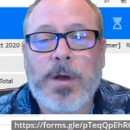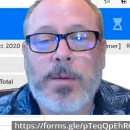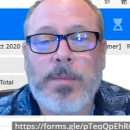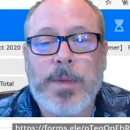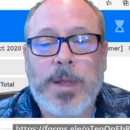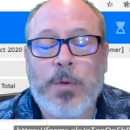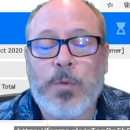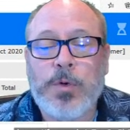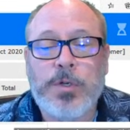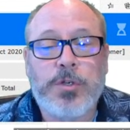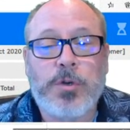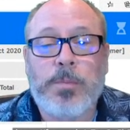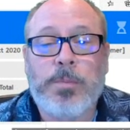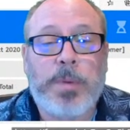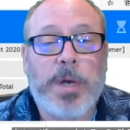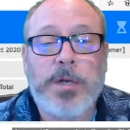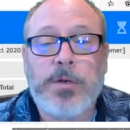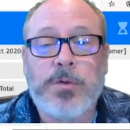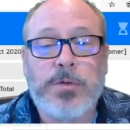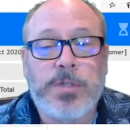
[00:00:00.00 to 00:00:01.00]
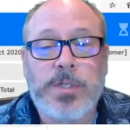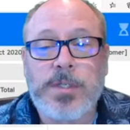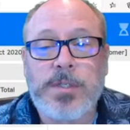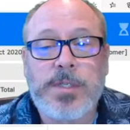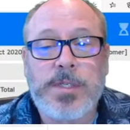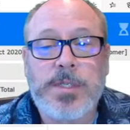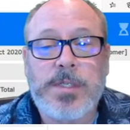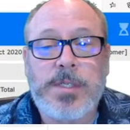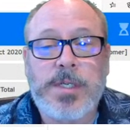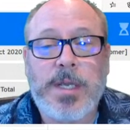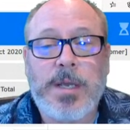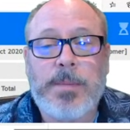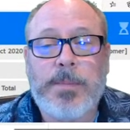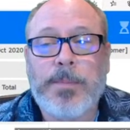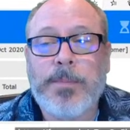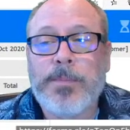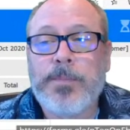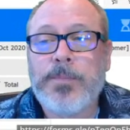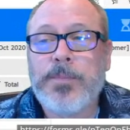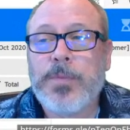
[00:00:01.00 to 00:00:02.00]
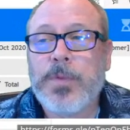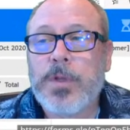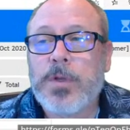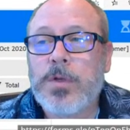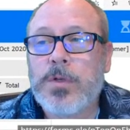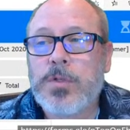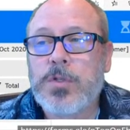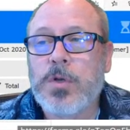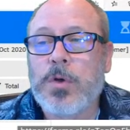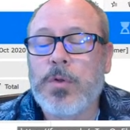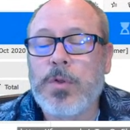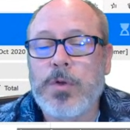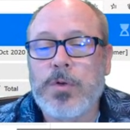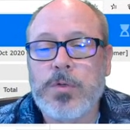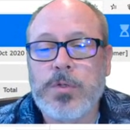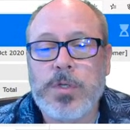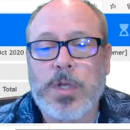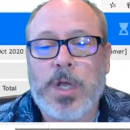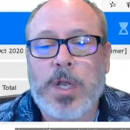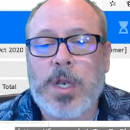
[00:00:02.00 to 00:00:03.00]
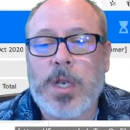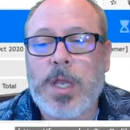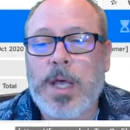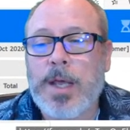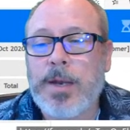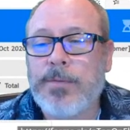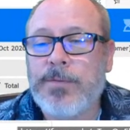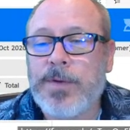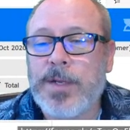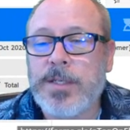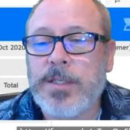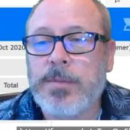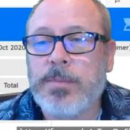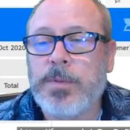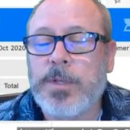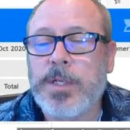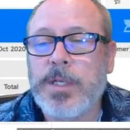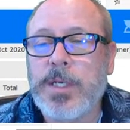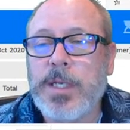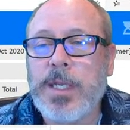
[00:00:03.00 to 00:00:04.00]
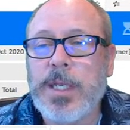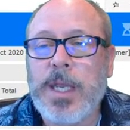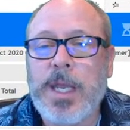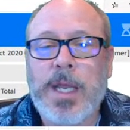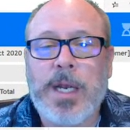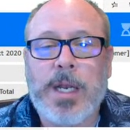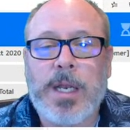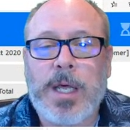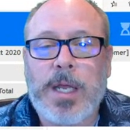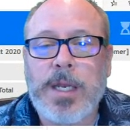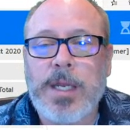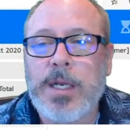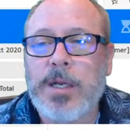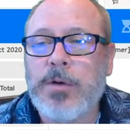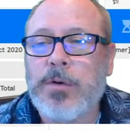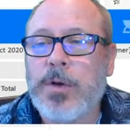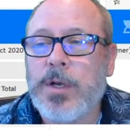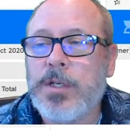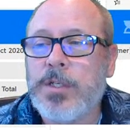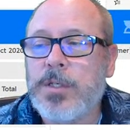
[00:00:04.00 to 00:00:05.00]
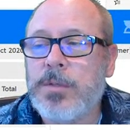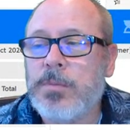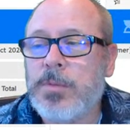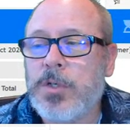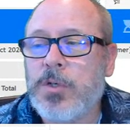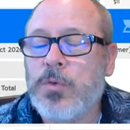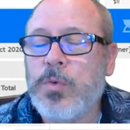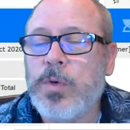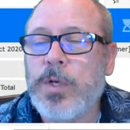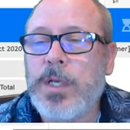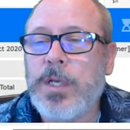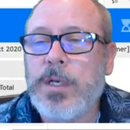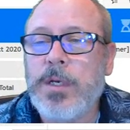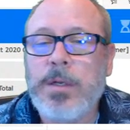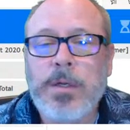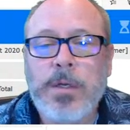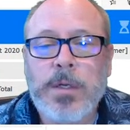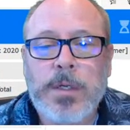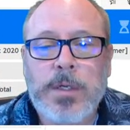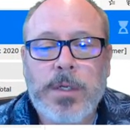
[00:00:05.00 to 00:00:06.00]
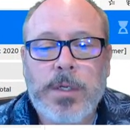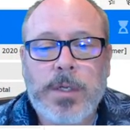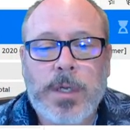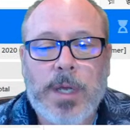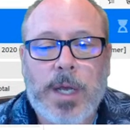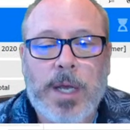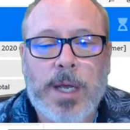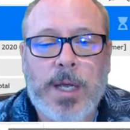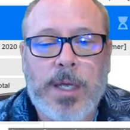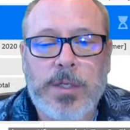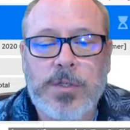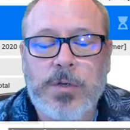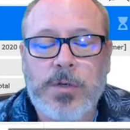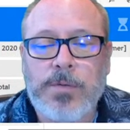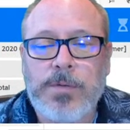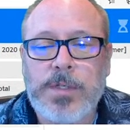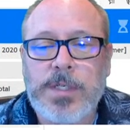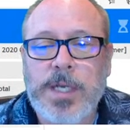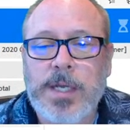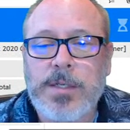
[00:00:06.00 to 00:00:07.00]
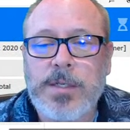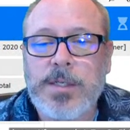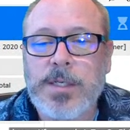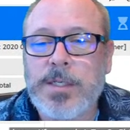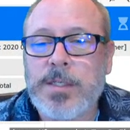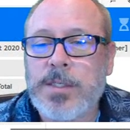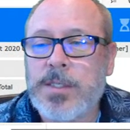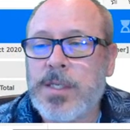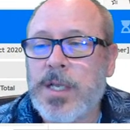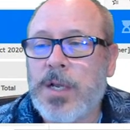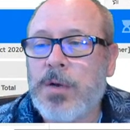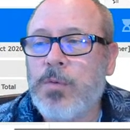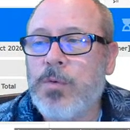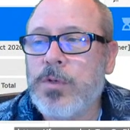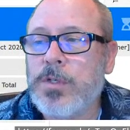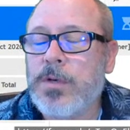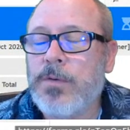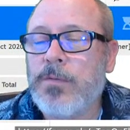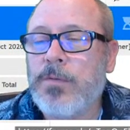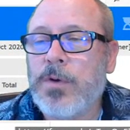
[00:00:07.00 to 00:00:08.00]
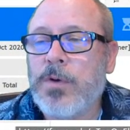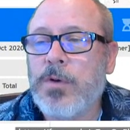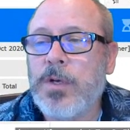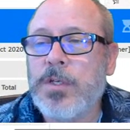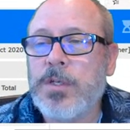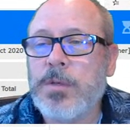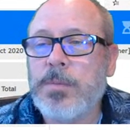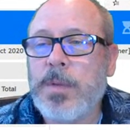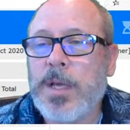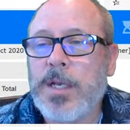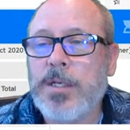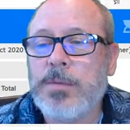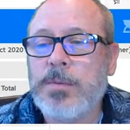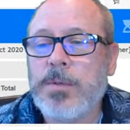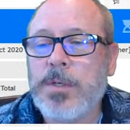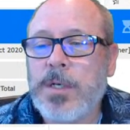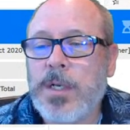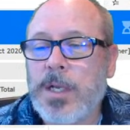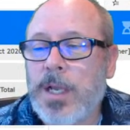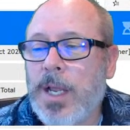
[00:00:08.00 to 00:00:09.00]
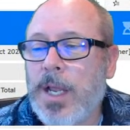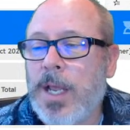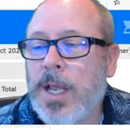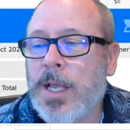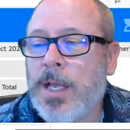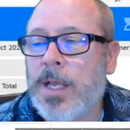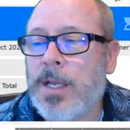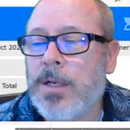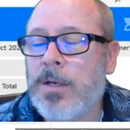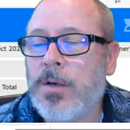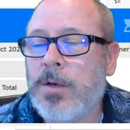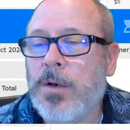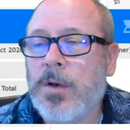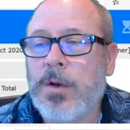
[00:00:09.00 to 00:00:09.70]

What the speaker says: which are bundles in ZCM. So there's a lot of flexibility and a lot of integration between Service Desk and ZENworks Configuration Management and